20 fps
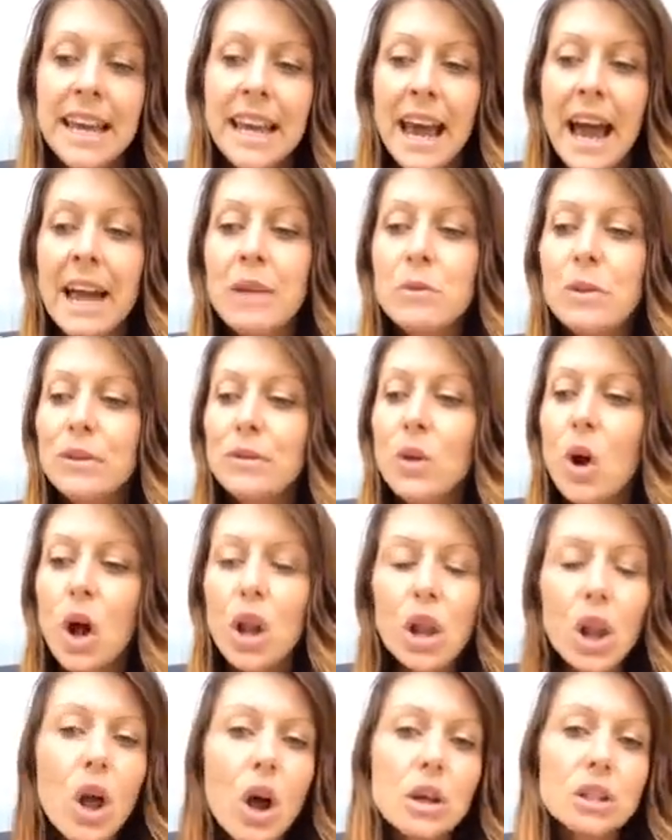And we've got
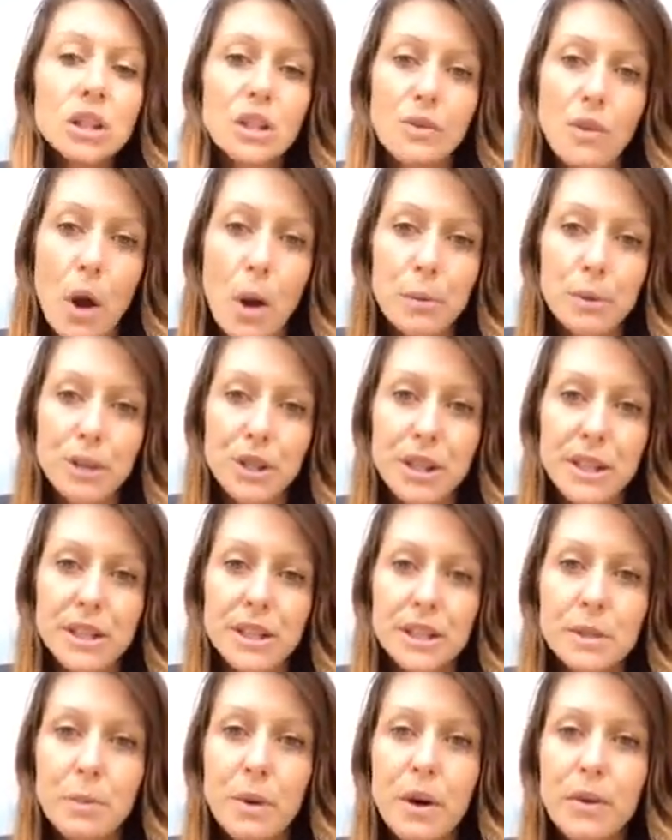lots of
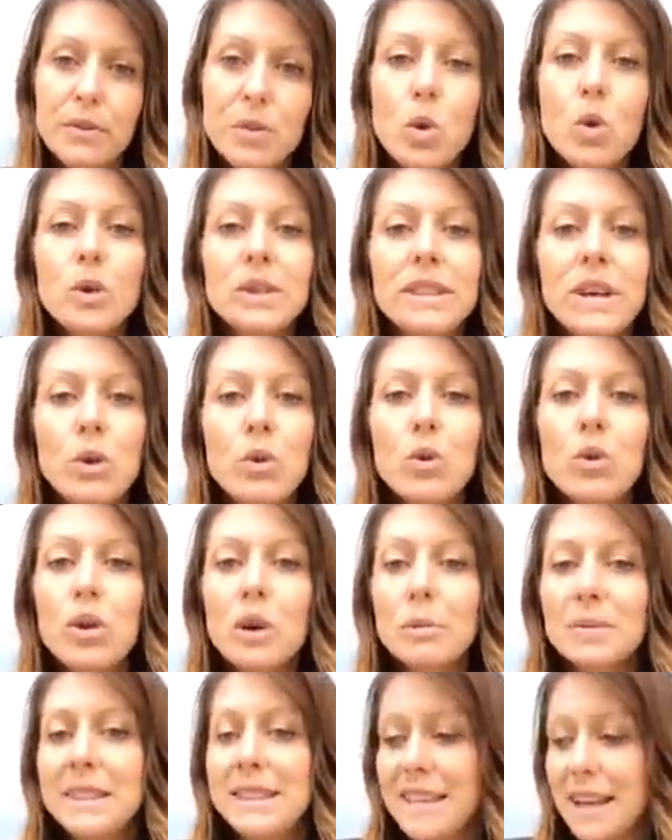options, but of course it all
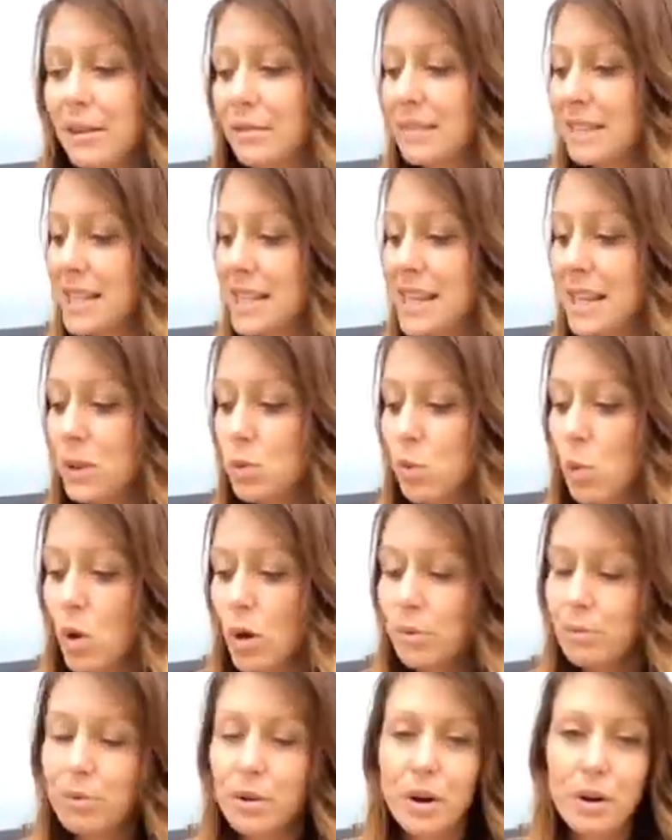comes down to this
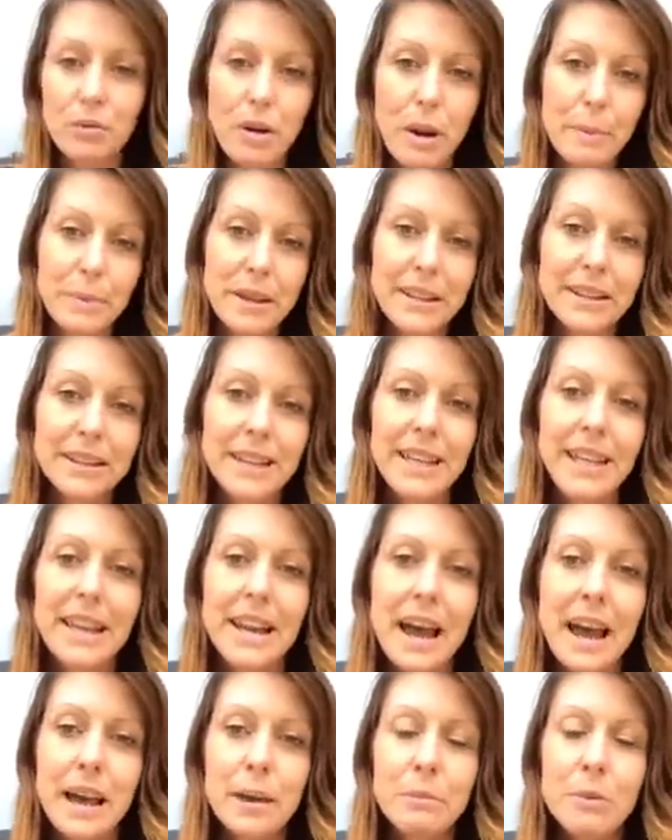one program, the Clean
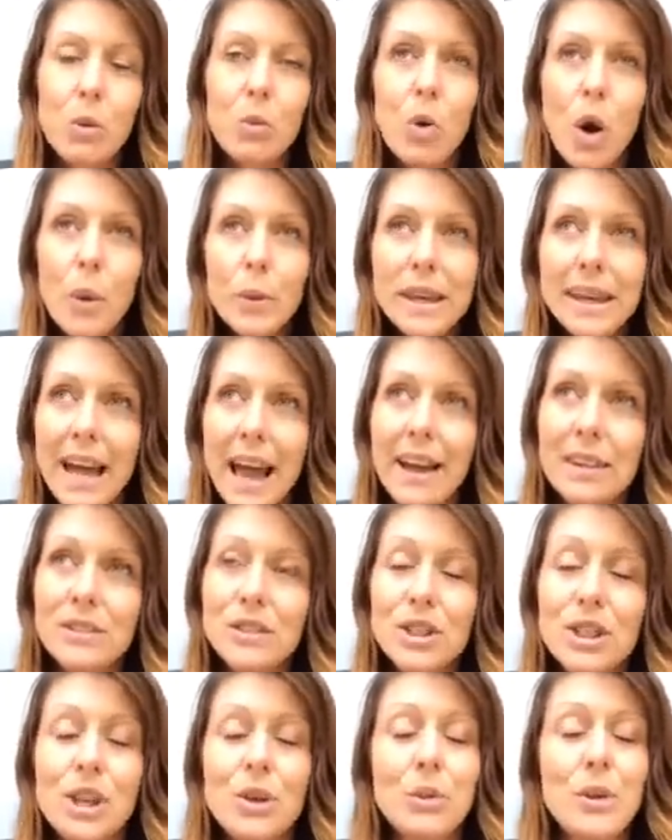9. But what we can
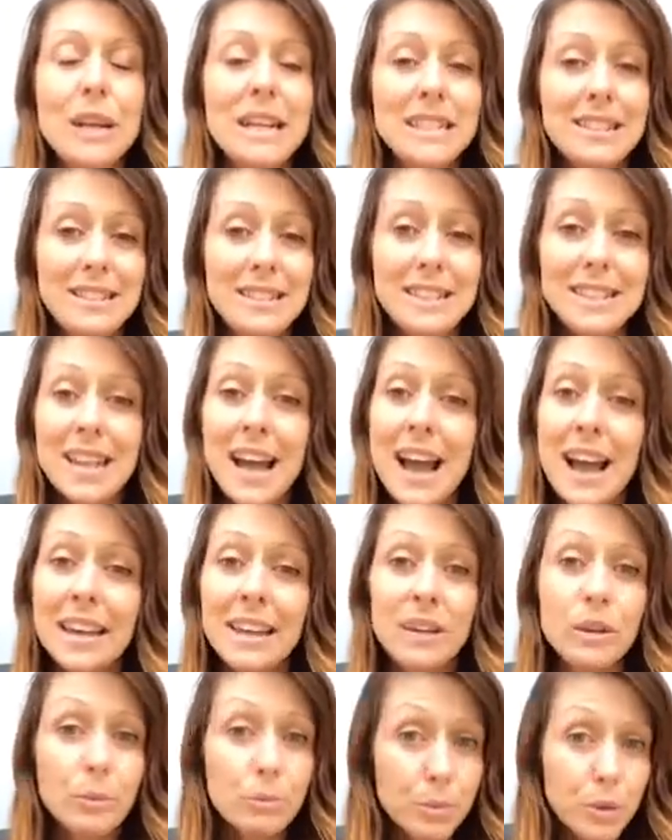do is
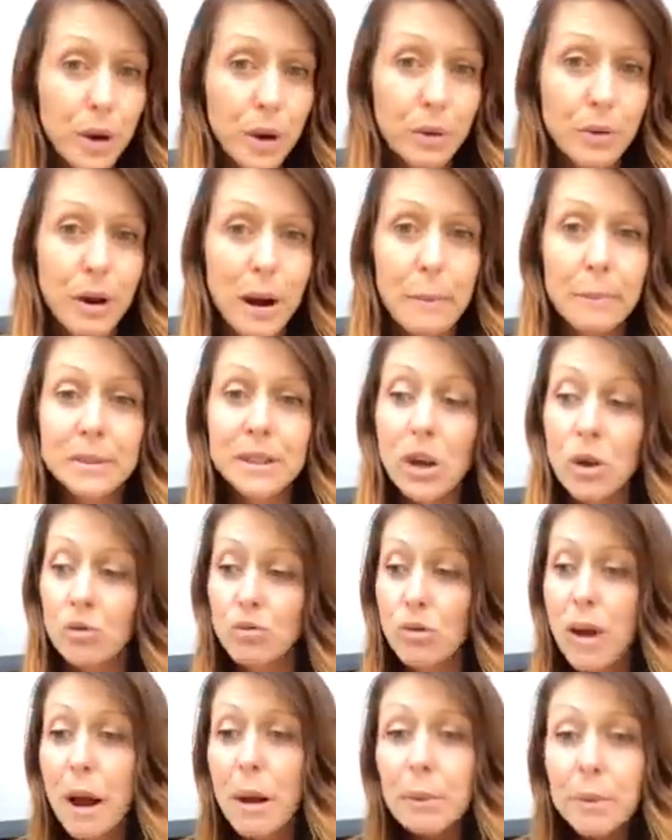design programs
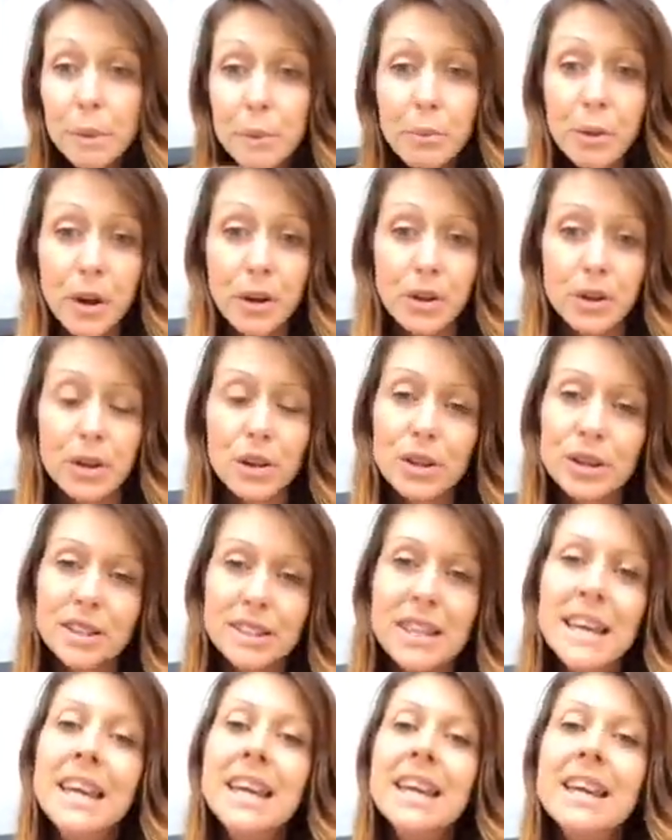around the products,
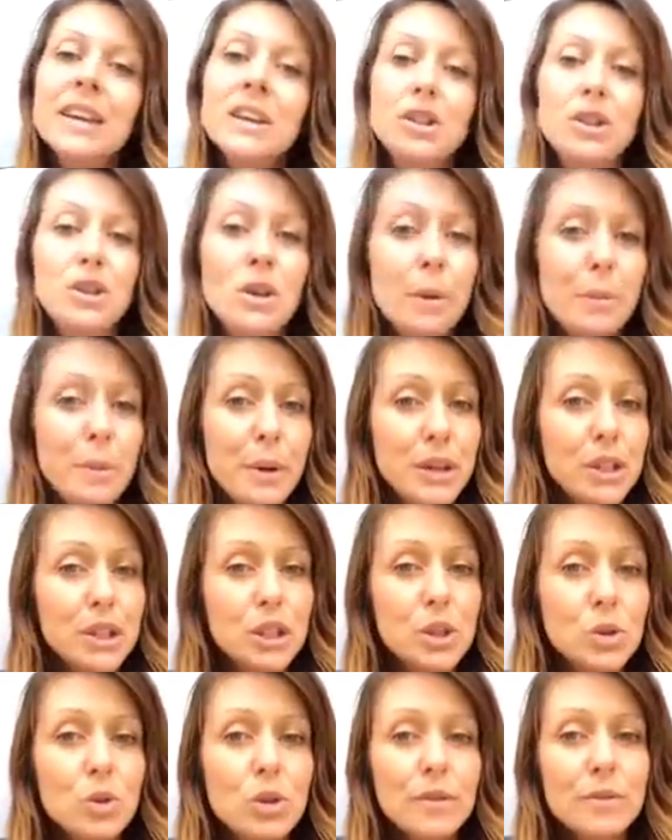because you can
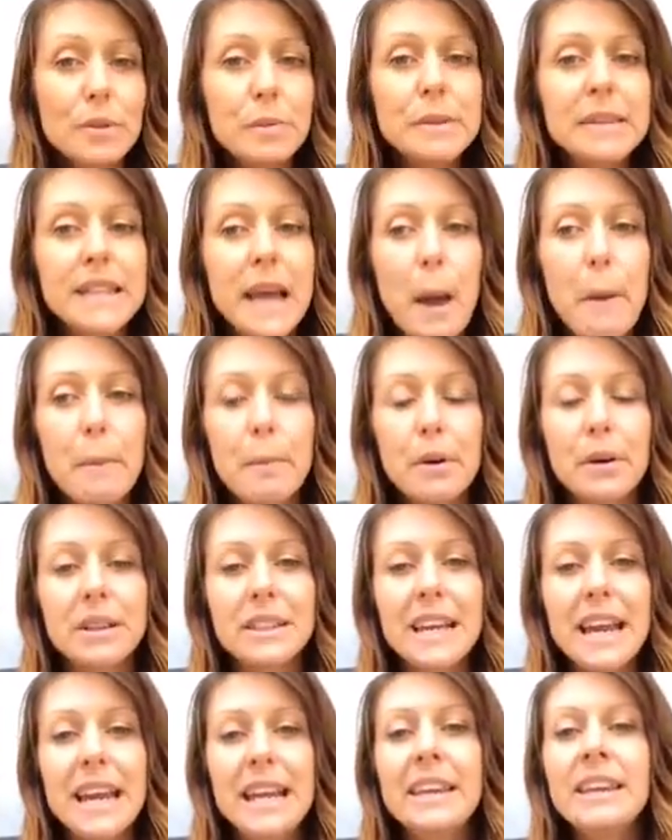purchase all of them
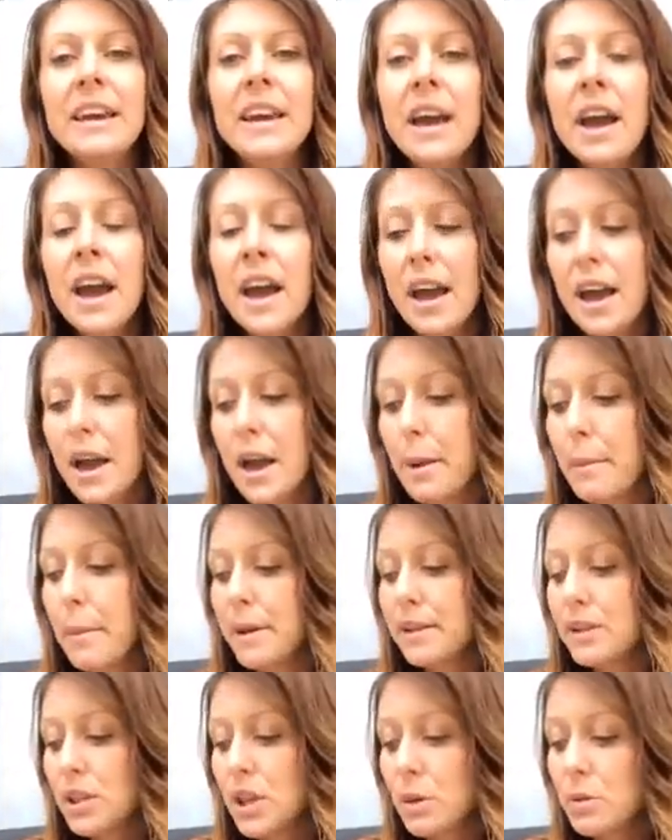separately,
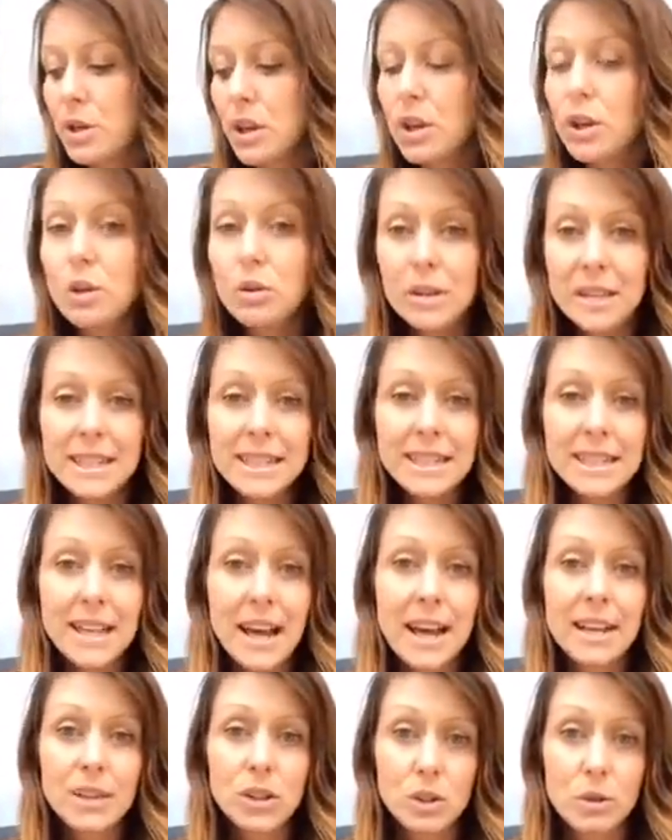so that you can
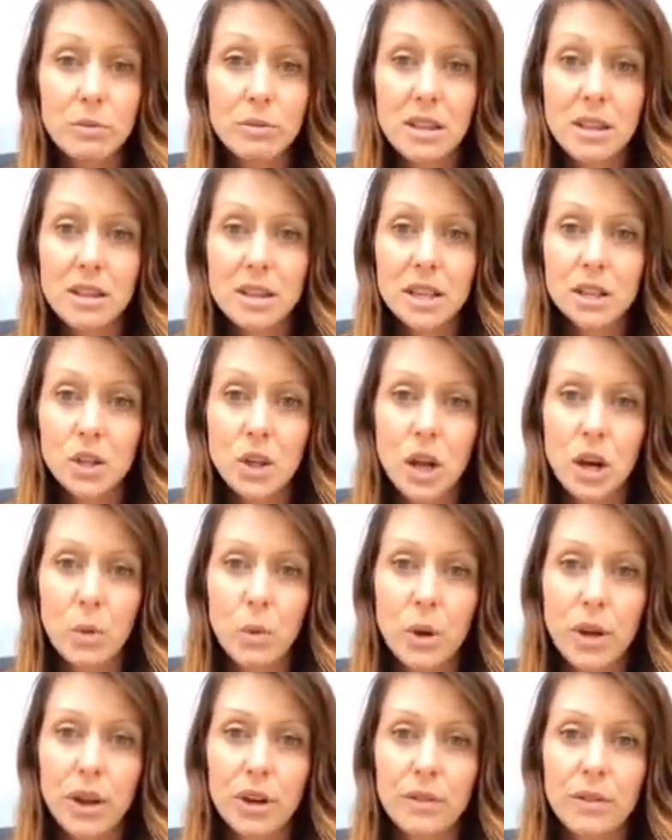design something that's going to
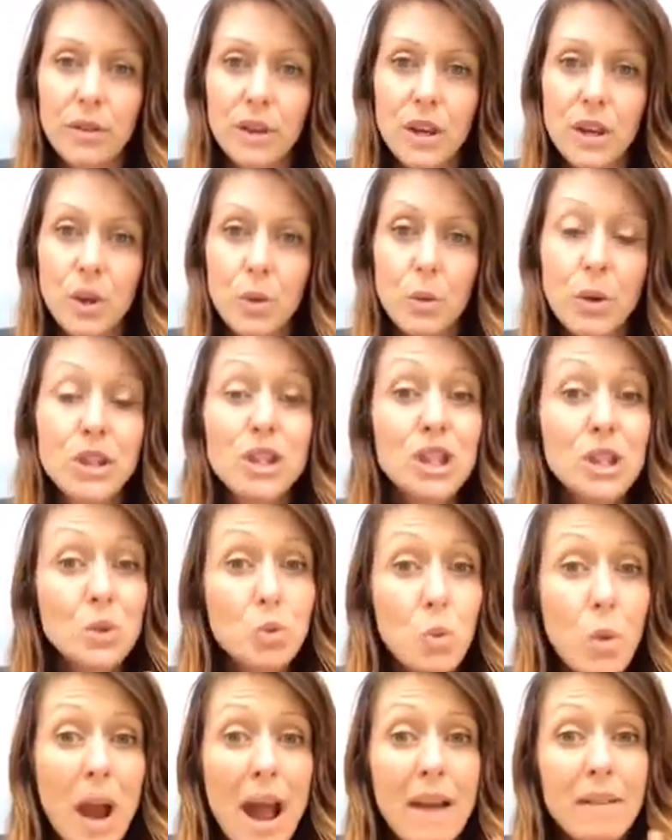work for you, which is
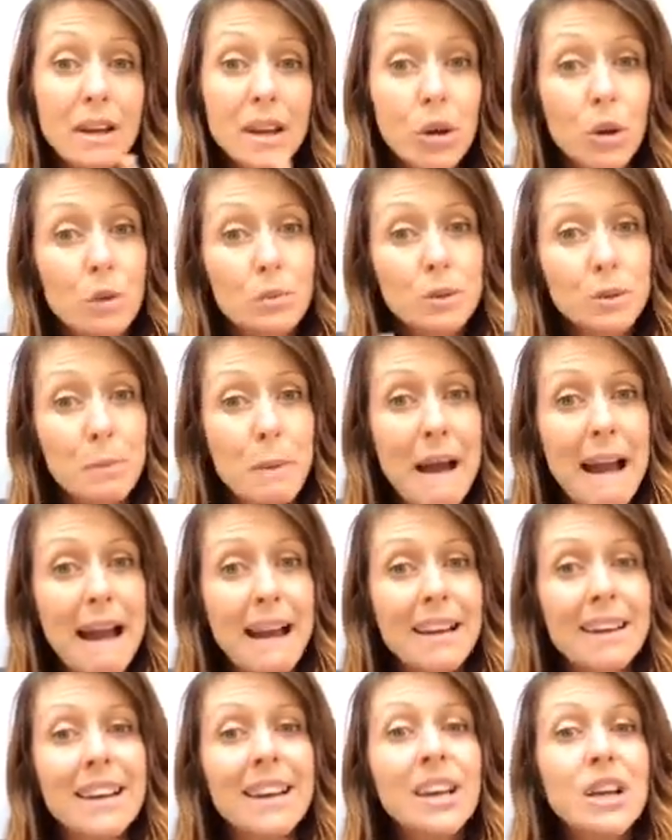where it comes
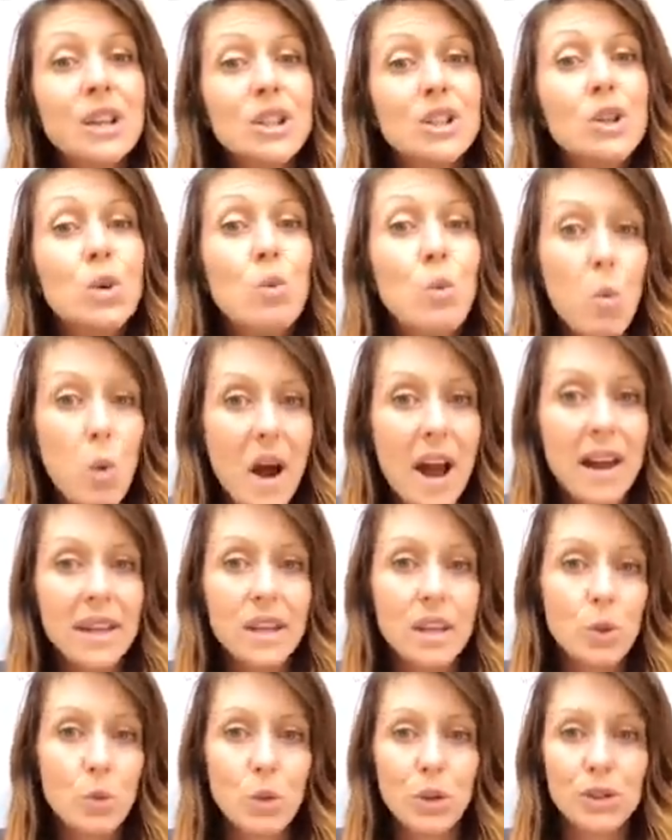back to why
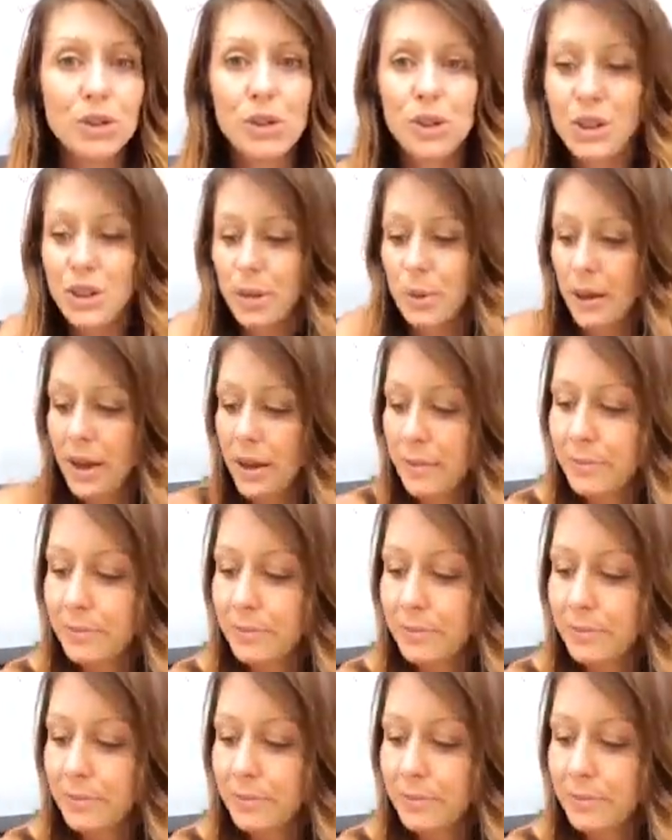you want to do it.